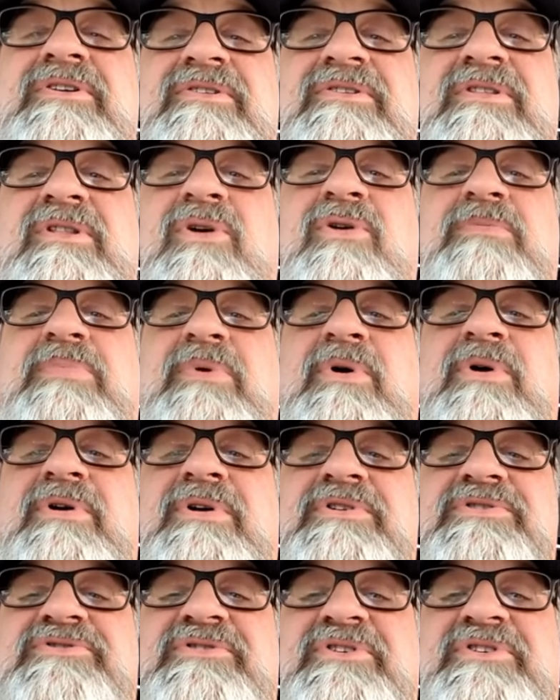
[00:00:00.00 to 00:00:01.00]
load
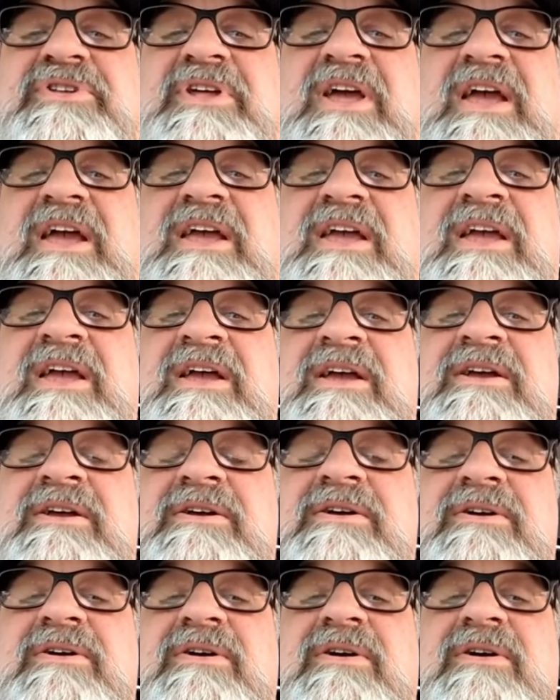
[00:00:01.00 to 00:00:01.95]
brokers are taking